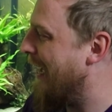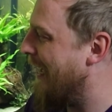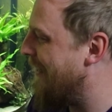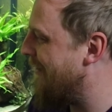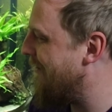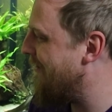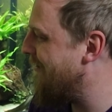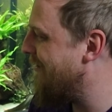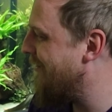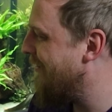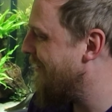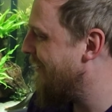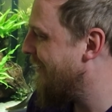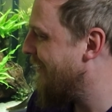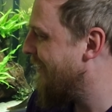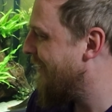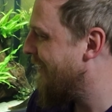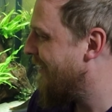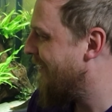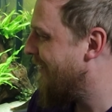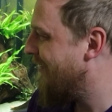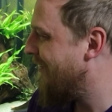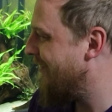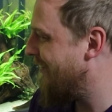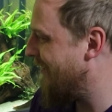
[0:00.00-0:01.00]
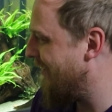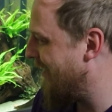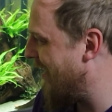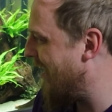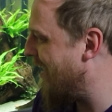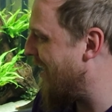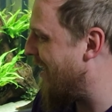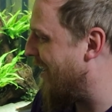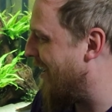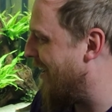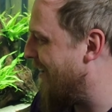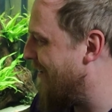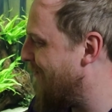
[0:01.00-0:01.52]
And
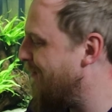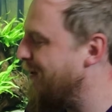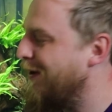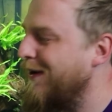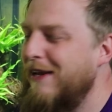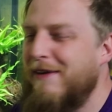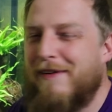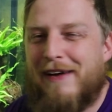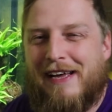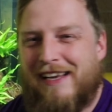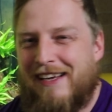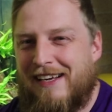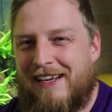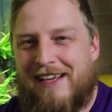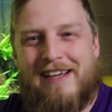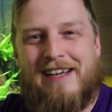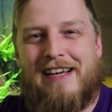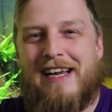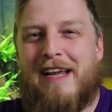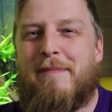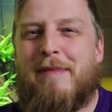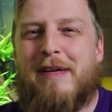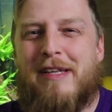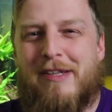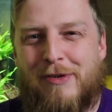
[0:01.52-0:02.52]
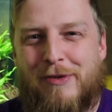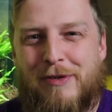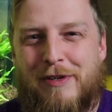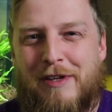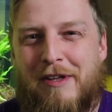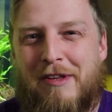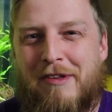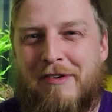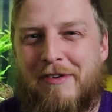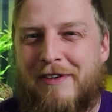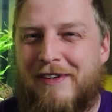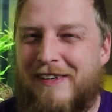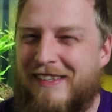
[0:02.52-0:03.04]
yeah, well, anyway, let me talk you
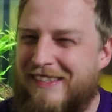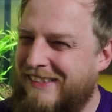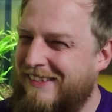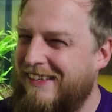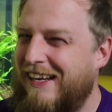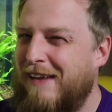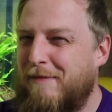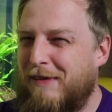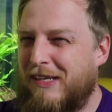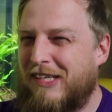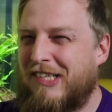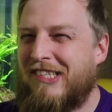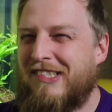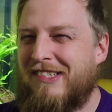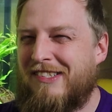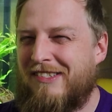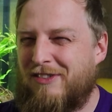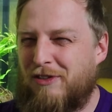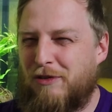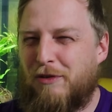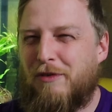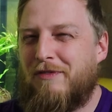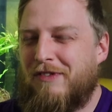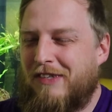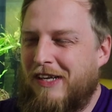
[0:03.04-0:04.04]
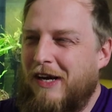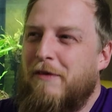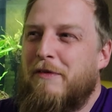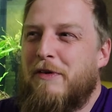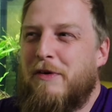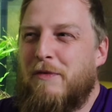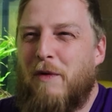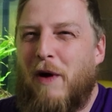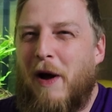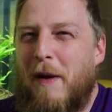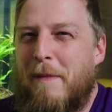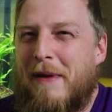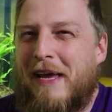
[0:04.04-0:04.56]
through and let me sort of tell you
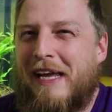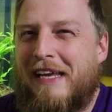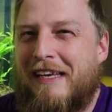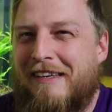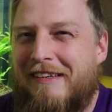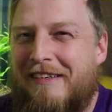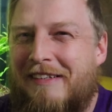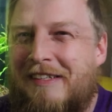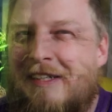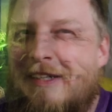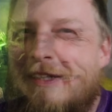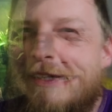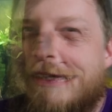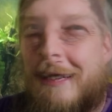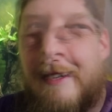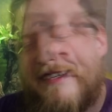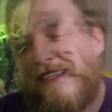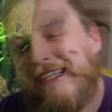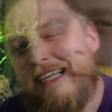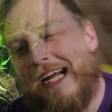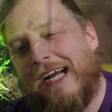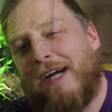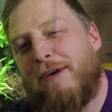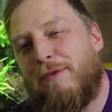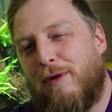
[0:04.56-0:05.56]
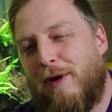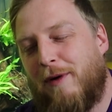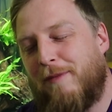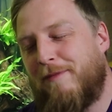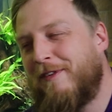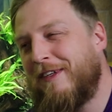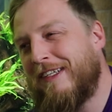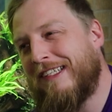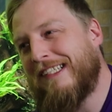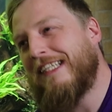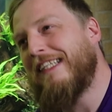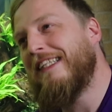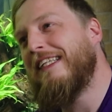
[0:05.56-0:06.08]
what I mean. Now,
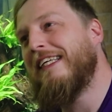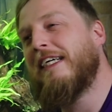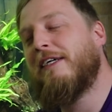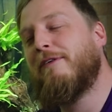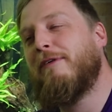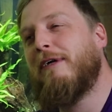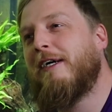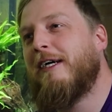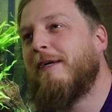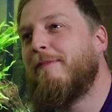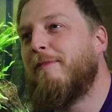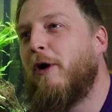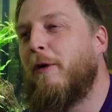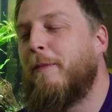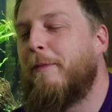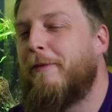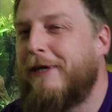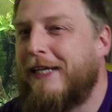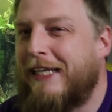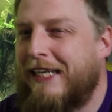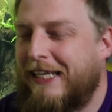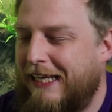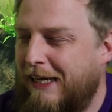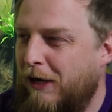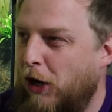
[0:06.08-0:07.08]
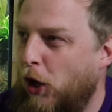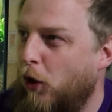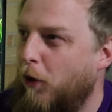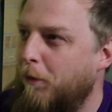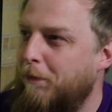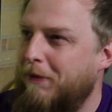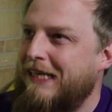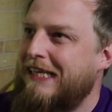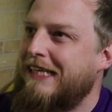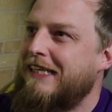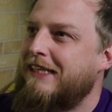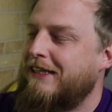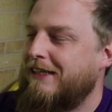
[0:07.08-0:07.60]
obviously, the aquarium
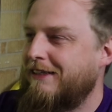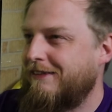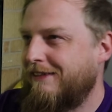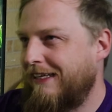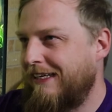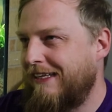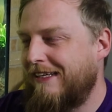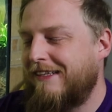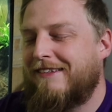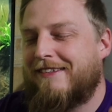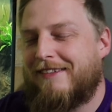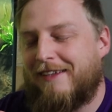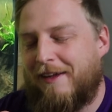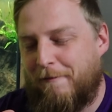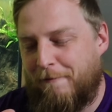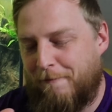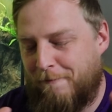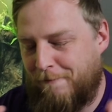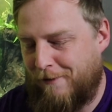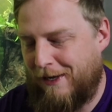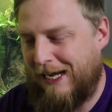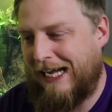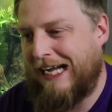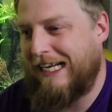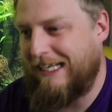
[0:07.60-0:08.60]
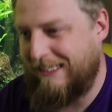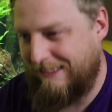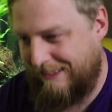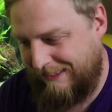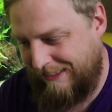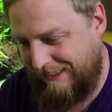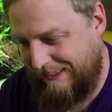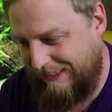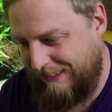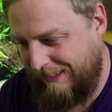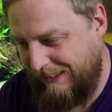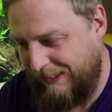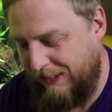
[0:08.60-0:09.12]
hobby is
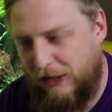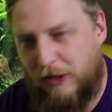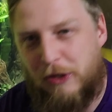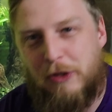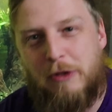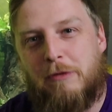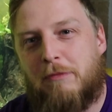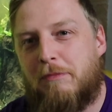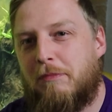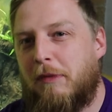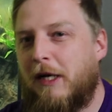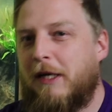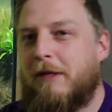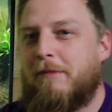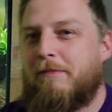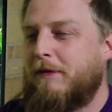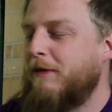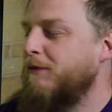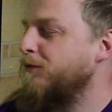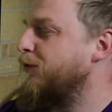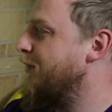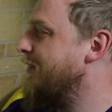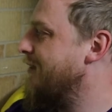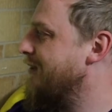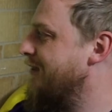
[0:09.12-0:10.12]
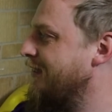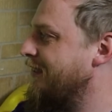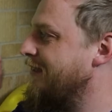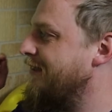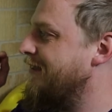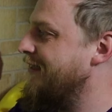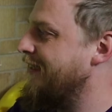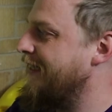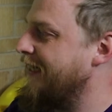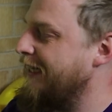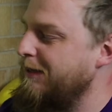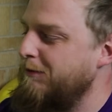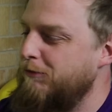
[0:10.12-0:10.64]
vast. You might be wanting
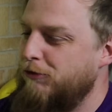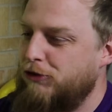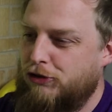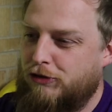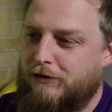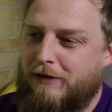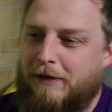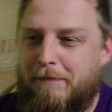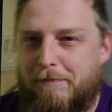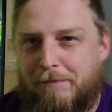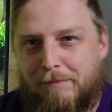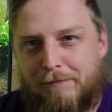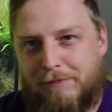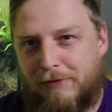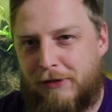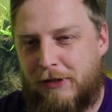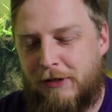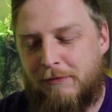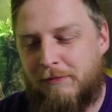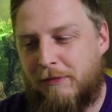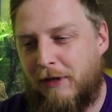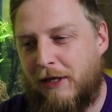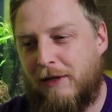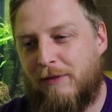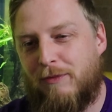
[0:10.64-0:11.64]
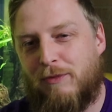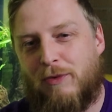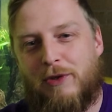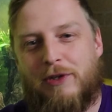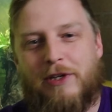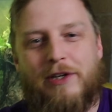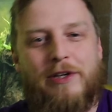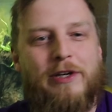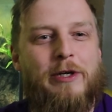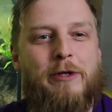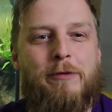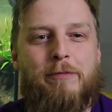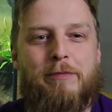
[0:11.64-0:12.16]
to keep shrimp. You might want
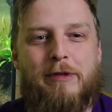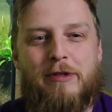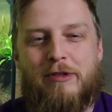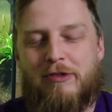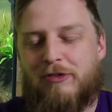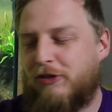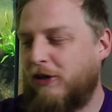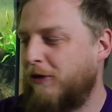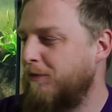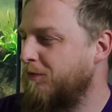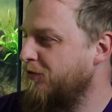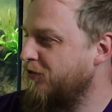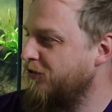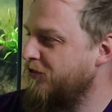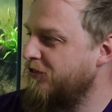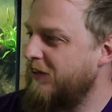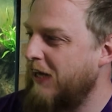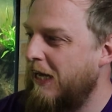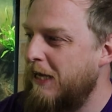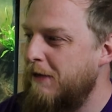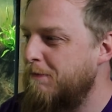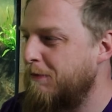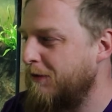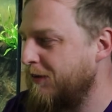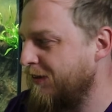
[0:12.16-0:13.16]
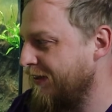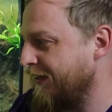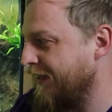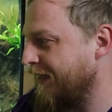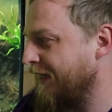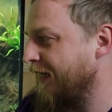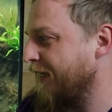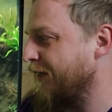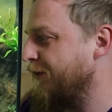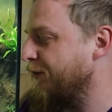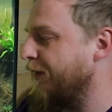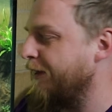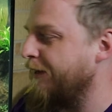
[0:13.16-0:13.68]
an open-top scaper
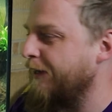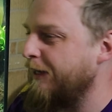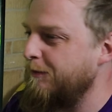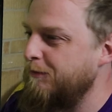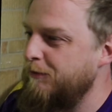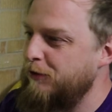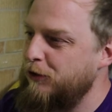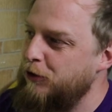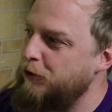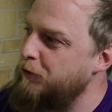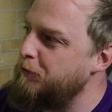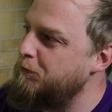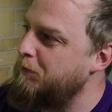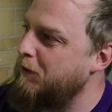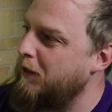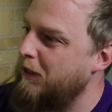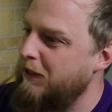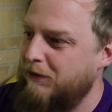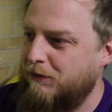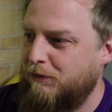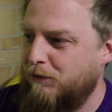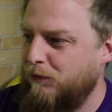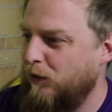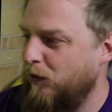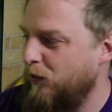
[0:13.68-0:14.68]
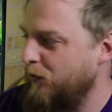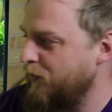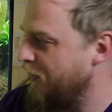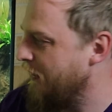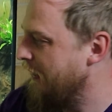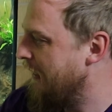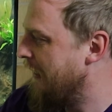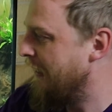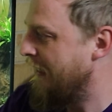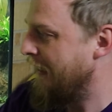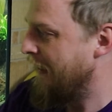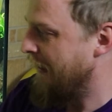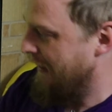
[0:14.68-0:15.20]
style aquarium. You might want
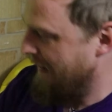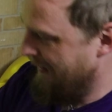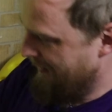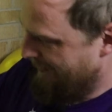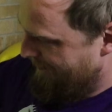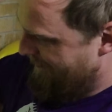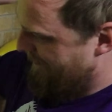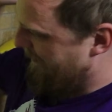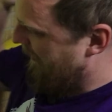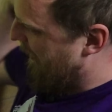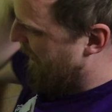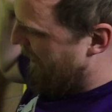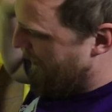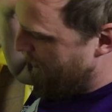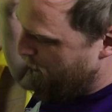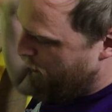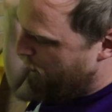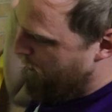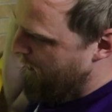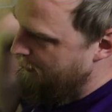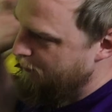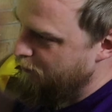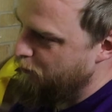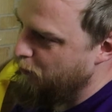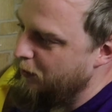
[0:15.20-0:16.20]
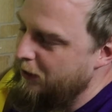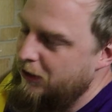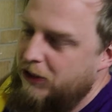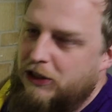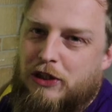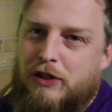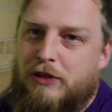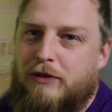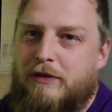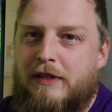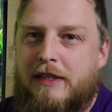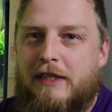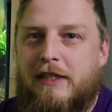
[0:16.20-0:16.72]
an all-in-one
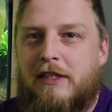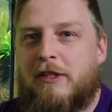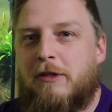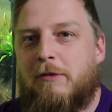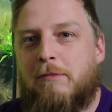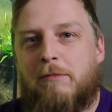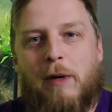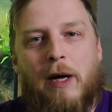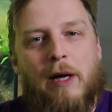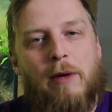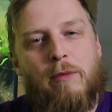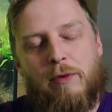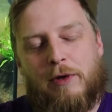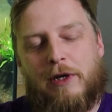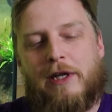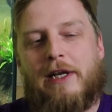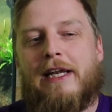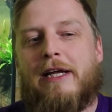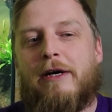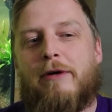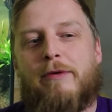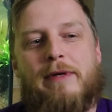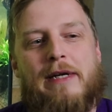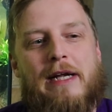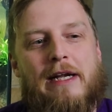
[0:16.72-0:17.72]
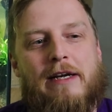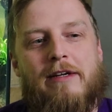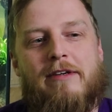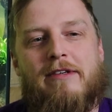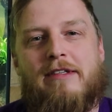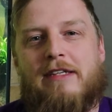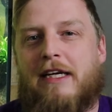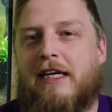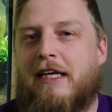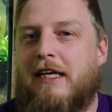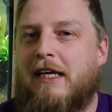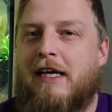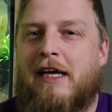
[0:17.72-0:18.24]
unit. You might want a little nano
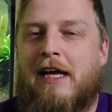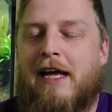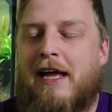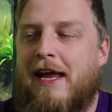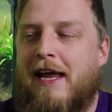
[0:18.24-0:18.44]
tank.